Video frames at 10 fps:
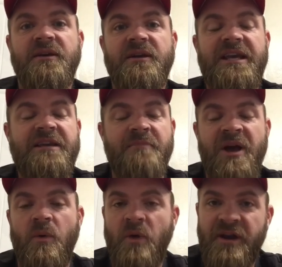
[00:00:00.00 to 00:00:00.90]
Email
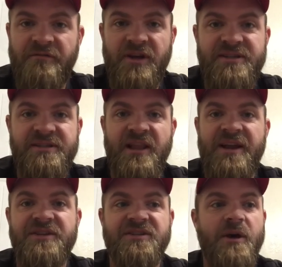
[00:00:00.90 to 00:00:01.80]
one of us. Let
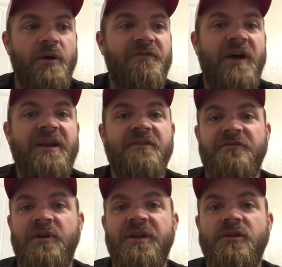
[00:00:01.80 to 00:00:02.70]
us know. Find a
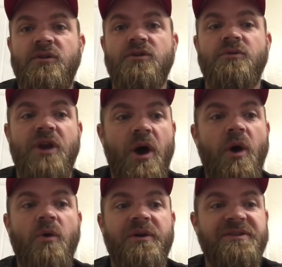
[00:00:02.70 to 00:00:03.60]
friend who you
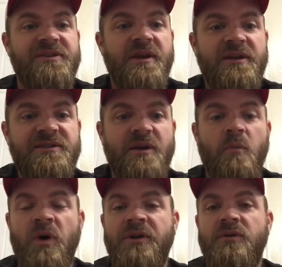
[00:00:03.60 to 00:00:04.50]
know is
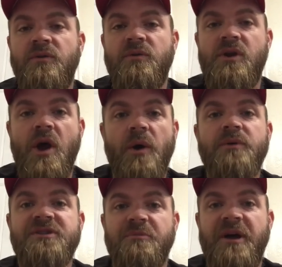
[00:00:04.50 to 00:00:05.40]
someone who
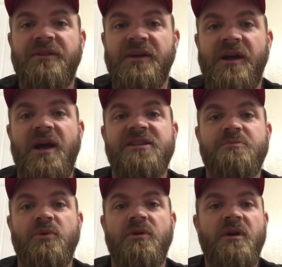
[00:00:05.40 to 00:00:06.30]
knows about the
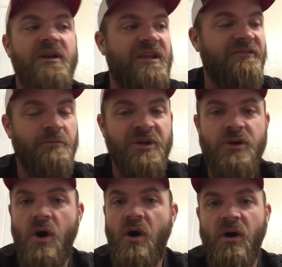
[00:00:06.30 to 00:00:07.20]
gospel. Give them a
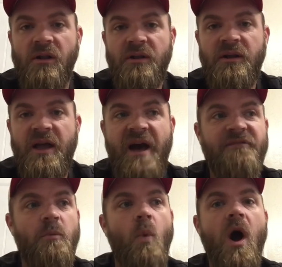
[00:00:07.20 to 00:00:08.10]
call have
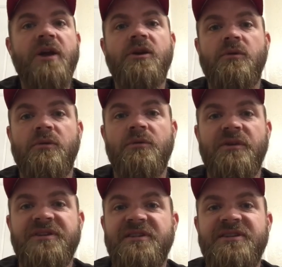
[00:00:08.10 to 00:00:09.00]
them walk you through
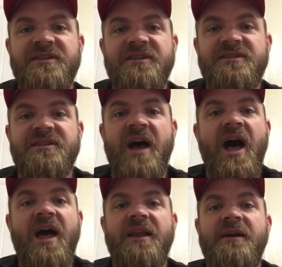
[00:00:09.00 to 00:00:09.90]
this. Listen, it's
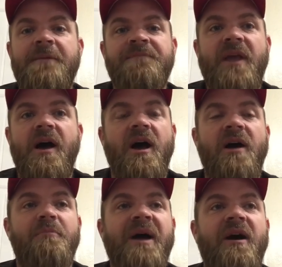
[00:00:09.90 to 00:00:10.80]
not uh,
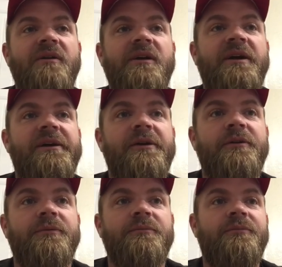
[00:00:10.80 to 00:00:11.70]
about uh,
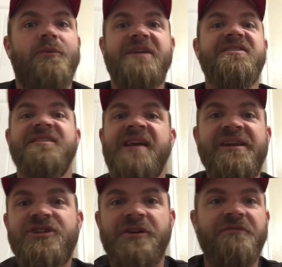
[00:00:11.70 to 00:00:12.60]
a
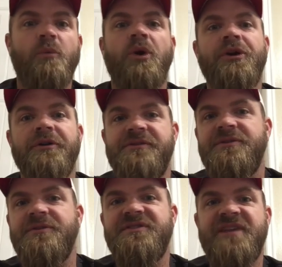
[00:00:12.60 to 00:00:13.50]
recitation of words
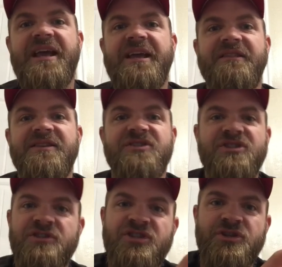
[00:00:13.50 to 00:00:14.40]
or saying this
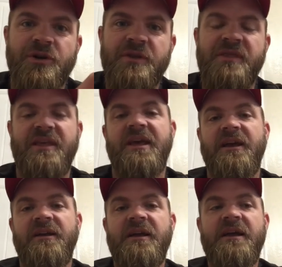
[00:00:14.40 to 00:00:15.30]
certain
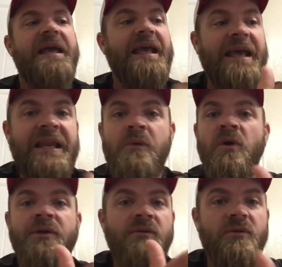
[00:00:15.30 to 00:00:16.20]
thing.
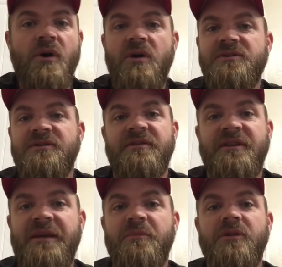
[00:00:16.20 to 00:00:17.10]
Anyone who calls on
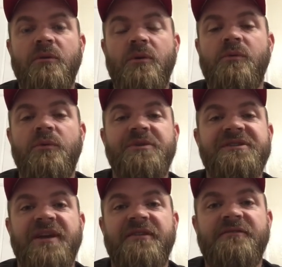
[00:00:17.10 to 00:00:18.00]
the name of the Lord will be
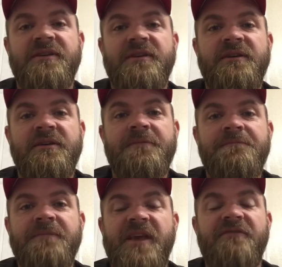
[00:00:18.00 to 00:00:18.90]
saved.
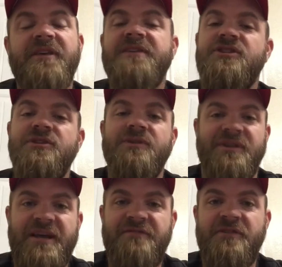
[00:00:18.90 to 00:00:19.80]
If that's you
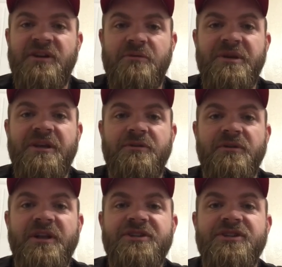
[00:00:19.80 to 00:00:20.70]
today, if you need to begin your
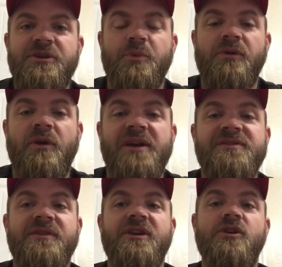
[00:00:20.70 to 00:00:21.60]
relationship with Christ
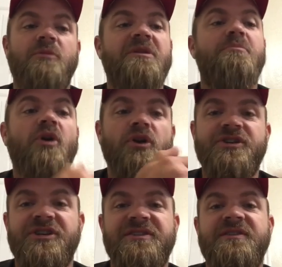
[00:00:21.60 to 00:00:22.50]
so that you can be
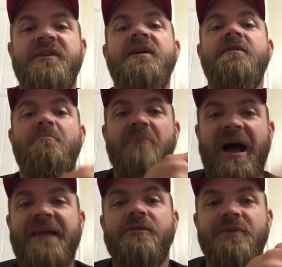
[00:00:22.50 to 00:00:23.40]
purchased
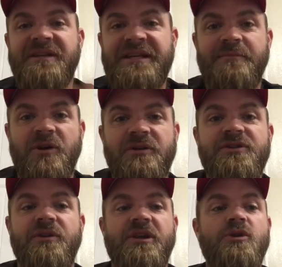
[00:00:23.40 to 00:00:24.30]
by the Redeemer,
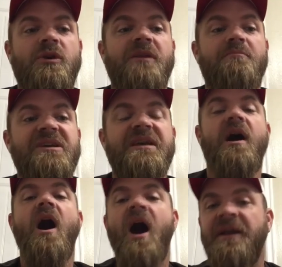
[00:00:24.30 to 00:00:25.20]
so that you can be
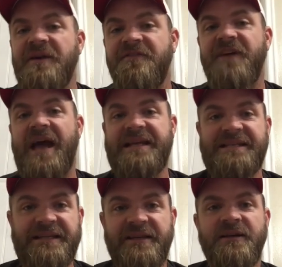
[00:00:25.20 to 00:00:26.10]

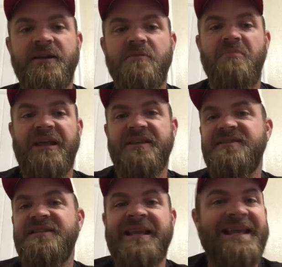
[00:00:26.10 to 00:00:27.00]
unaffected by the
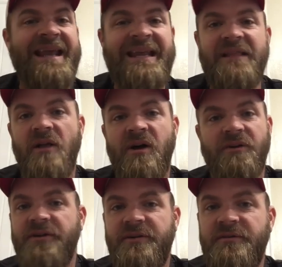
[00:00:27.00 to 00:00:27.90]
sin any
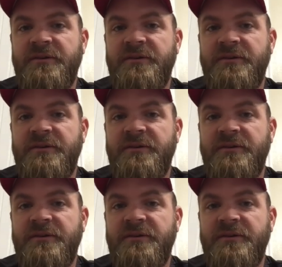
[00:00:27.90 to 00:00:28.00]
longer,